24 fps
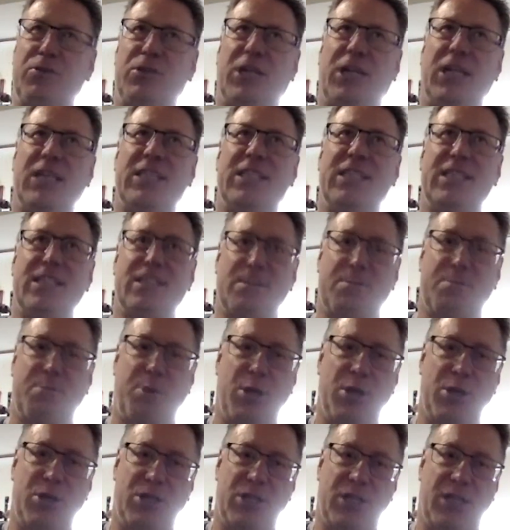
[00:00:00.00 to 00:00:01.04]
changes of
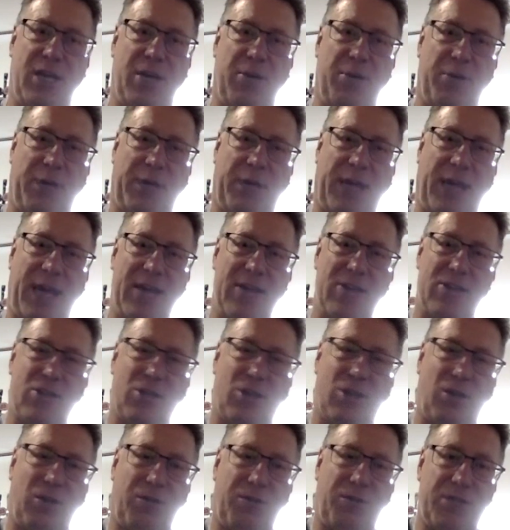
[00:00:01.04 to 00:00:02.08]
personnel in council
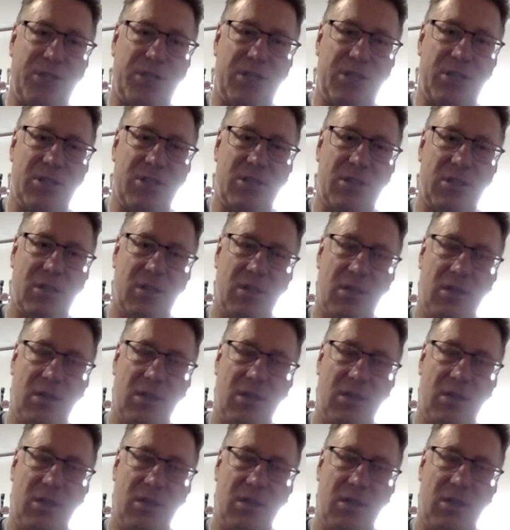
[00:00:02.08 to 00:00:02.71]
officers,